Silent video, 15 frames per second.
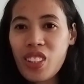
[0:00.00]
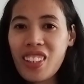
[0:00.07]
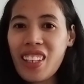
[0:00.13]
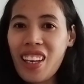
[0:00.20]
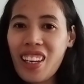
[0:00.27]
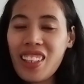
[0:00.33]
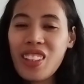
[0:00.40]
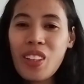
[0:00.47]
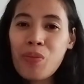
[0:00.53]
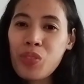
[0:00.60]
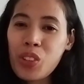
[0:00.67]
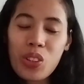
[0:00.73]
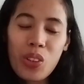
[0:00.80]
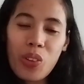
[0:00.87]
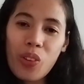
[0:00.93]
Yeah.
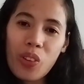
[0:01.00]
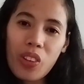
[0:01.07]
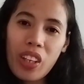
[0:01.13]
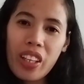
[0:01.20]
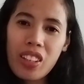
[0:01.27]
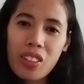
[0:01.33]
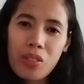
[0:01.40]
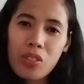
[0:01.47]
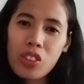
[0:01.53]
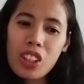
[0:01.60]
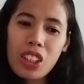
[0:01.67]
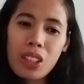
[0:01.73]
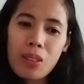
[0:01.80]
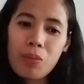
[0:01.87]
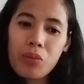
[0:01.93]
So like
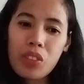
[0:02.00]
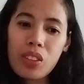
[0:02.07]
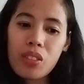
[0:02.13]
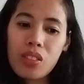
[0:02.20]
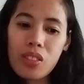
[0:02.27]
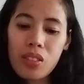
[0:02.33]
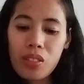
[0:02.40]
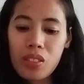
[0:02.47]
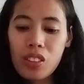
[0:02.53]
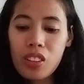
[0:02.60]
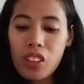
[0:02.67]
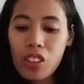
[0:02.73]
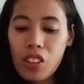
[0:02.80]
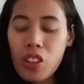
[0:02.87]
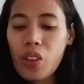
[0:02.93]
just
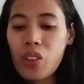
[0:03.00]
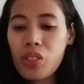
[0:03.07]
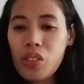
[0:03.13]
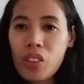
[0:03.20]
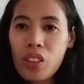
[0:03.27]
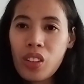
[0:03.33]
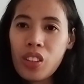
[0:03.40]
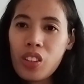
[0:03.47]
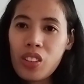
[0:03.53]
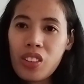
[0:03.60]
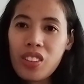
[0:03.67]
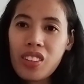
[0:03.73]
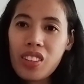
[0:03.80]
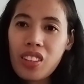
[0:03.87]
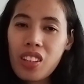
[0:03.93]
you know
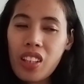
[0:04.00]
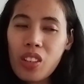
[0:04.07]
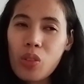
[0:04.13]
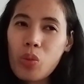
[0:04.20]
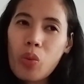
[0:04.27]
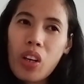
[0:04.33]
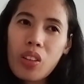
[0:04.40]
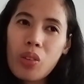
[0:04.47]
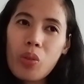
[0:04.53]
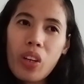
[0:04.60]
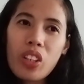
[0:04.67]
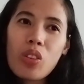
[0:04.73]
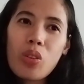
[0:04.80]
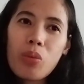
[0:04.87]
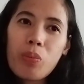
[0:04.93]
like wag
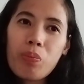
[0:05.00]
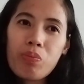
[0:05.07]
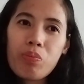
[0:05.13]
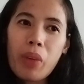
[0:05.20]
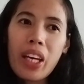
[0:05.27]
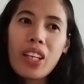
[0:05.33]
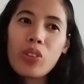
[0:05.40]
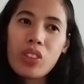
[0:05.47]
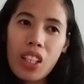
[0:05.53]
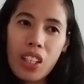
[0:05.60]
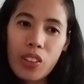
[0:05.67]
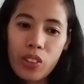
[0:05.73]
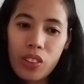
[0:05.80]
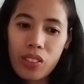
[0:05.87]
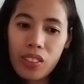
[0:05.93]
yung
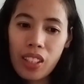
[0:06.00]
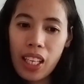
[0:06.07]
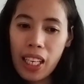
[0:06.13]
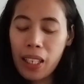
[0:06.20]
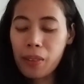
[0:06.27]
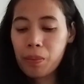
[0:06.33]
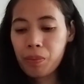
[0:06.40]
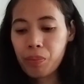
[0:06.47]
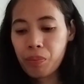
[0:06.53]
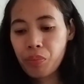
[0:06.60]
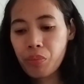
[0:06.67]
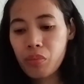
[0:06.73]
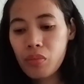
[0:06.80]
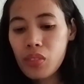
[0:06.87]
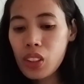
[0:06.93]
paikot-ikot. Yeah.
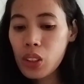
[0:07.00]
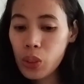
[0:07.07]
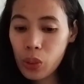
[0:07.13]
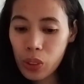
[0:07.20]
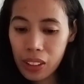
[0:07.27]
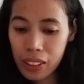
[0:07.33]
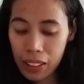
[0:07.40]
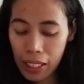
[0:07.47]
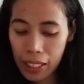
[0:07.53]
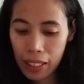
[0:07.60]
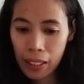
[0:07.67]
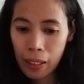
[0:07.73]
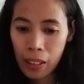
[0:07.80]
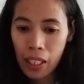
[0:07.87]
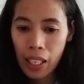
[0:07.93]
So that's it.
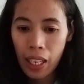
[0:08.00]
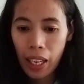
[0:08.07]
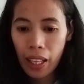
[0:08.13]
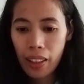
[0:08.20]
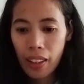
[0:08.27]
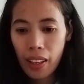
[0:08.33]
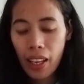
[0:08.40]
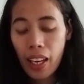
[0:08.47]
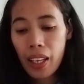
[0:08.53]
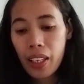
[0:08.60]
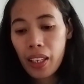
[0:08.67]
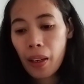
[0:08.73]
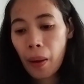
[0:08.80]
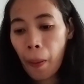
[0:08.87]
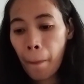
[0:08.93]
And then
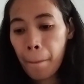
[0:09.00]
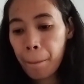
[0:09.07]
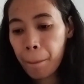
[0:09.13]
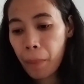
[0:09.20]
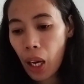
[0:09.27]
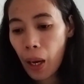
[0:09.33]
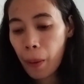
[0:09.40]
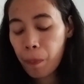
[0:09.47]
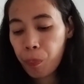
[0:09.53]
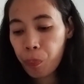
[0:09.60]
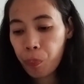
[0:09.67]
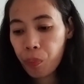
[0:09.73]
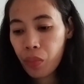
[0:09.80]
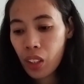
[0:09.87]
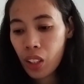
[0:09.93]

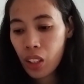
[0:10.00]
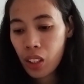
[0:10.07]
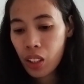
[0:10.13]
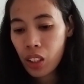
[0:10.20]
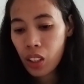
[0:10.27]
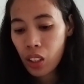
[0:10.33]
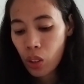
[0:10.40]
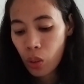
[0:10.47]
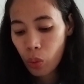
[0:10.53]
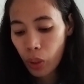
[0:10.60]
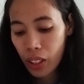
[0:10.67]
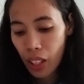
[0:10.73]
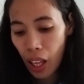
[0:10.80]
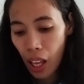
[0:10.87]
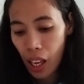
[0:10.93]
um what
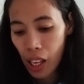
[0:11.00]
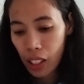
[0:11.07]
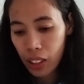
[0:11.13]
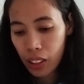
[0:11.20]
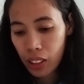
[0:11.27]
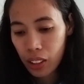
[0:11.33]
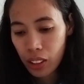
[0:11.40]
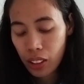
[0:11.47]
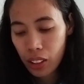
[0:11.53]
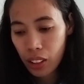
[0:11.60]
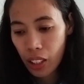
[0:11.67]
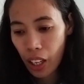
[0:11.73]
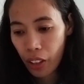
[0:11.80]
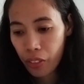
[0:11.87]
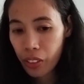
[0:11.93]
else?
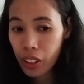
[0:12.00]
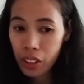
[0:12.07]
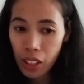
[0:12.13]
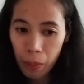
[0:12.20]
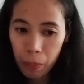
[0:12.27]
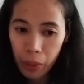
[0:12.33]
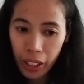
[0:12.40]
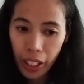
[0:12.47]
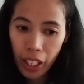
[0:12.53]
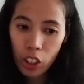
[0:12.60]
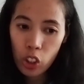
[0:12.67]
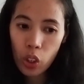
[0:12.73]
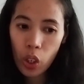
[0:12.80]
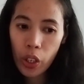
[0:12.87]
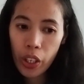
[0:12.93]
Yeah, fill in the
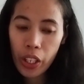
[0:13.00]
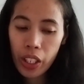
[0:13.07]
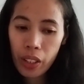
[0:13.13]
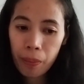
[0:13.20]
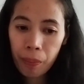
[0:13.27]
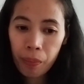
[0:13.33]
application.